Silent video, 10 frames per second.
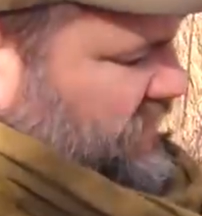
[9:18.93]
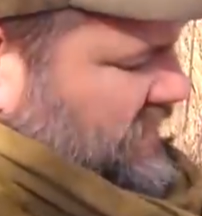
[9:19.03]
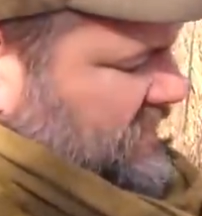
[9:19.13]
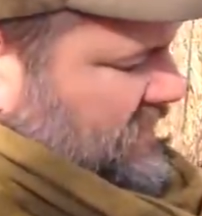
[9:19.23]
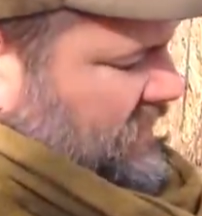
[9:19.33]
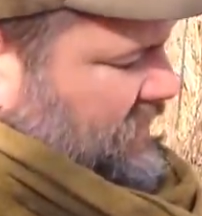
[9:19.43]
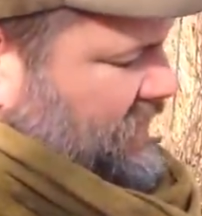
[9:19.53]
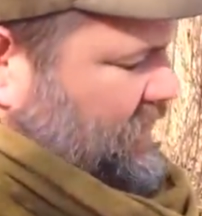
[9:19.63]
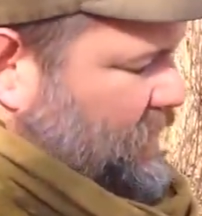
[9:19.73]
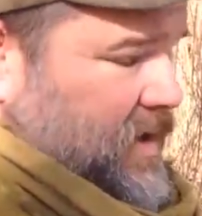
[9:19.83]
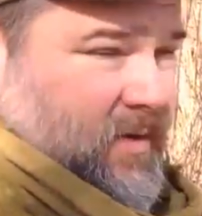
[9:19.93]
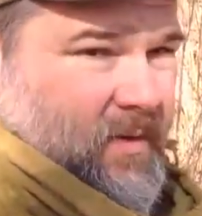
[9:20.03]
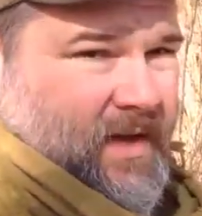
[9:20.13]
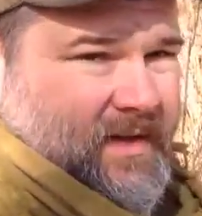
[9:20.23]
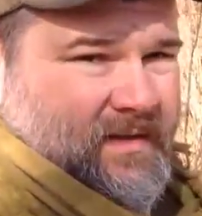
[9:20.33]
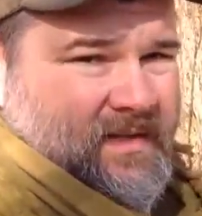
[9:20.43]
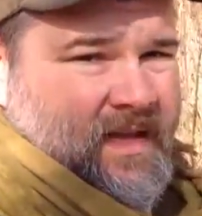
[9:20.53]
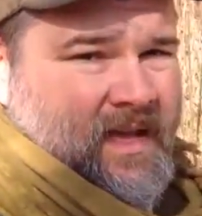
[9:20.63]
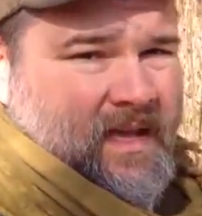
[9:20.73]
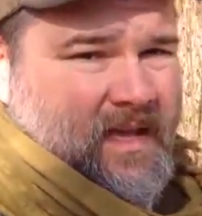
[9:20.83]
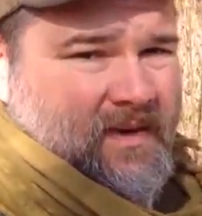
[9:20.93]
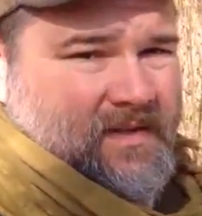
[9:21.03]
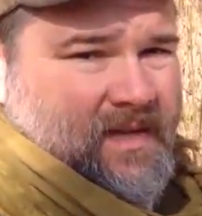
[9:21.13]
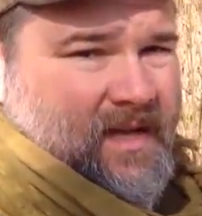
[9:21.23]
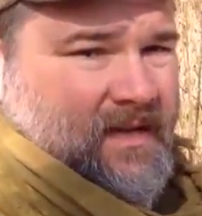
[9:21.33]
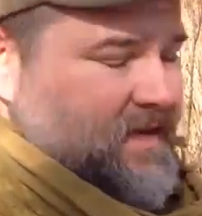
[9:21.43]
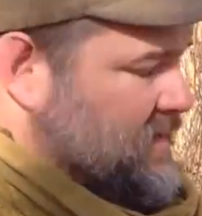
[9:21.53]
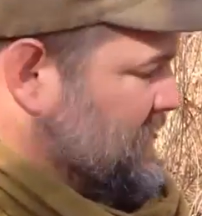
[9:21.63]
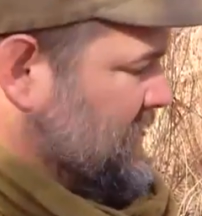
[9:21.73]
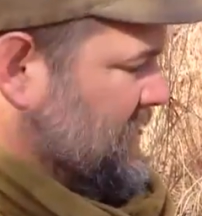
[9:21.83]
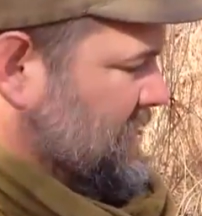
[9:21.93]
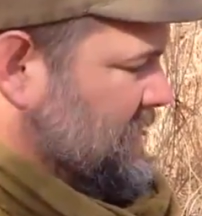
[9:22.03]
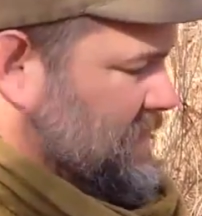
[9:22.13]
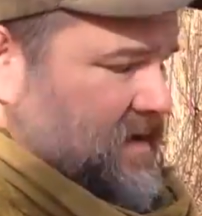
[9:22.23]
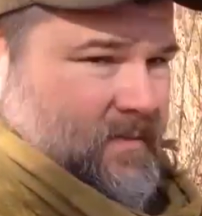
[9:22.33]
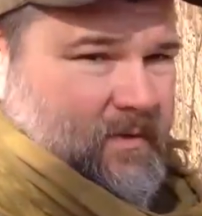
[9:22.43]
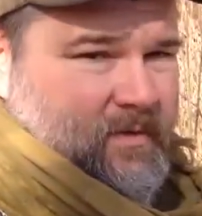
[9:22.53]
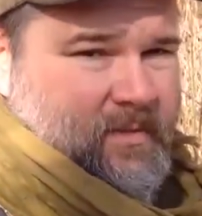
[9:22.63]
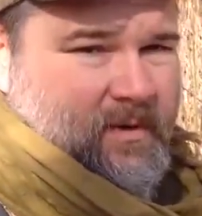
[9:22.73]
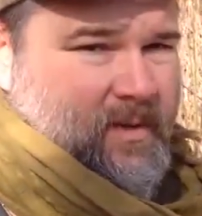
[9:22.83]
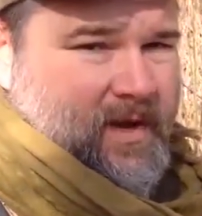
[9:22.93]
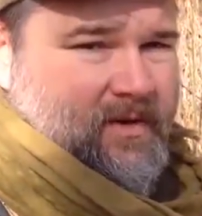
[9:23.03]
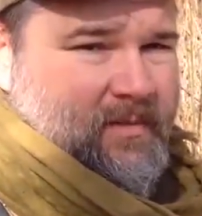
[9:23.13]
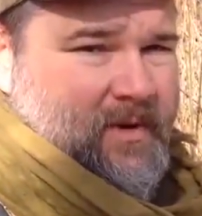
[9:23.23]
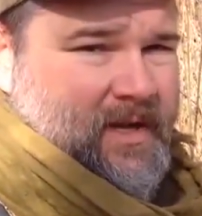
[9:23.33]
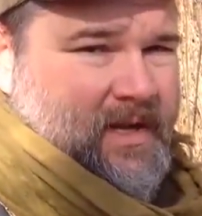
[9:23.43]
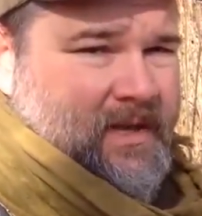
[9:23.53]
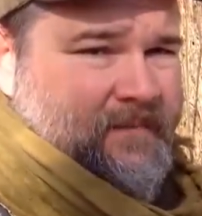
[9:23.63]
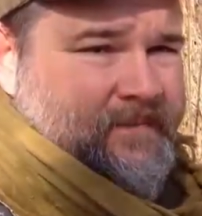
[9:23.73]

where these two waterways intersect, and then we're going to be right on the money.